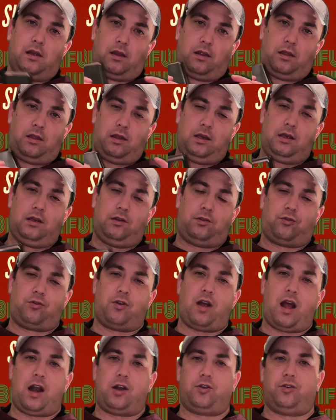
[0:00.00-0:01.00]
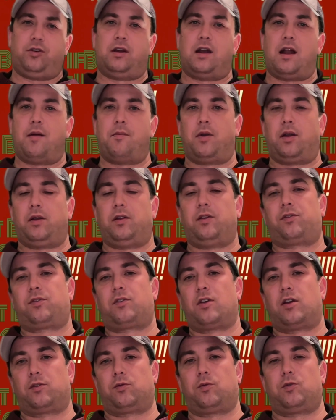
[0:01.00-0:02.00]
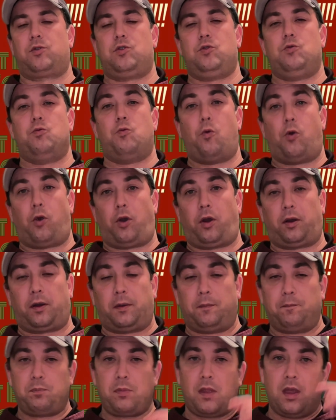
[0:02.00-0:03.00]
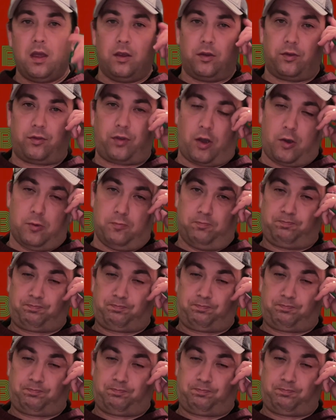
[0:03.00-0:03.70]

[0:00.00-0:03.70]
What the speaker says: the strategy that I'm going to discuss with you work. So